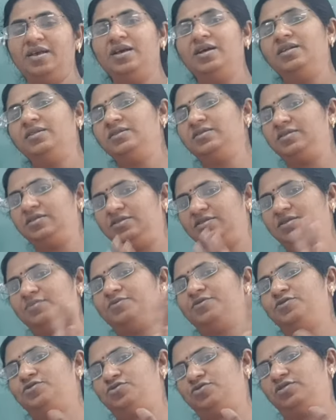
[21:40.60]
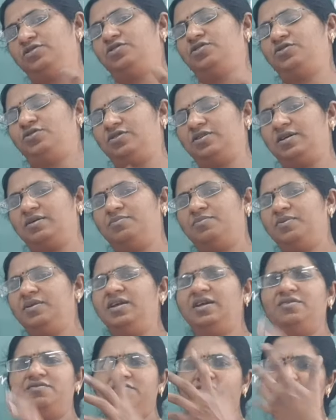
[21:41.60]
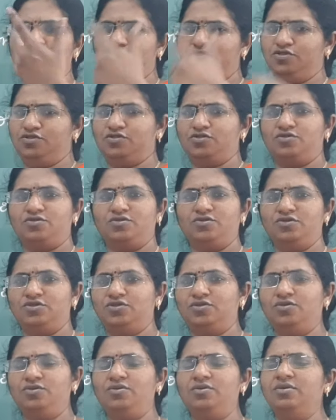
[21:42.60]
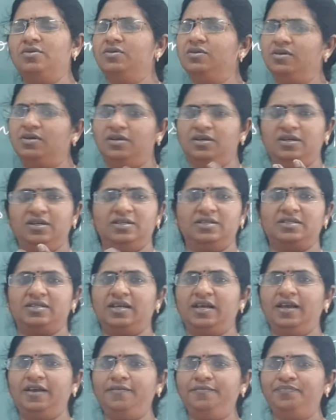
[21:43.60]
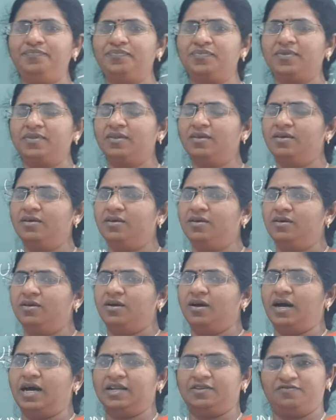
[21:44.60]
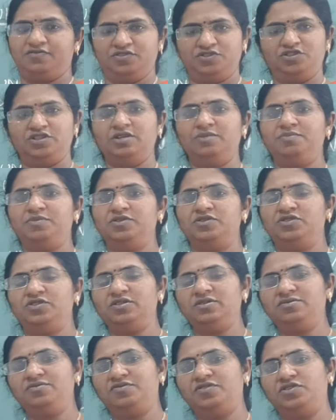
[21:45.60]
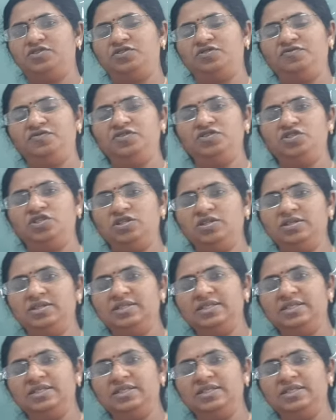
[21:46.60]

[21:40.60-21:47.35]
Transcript: This is about joint stock company and features are also. It's a artificial person, first feature.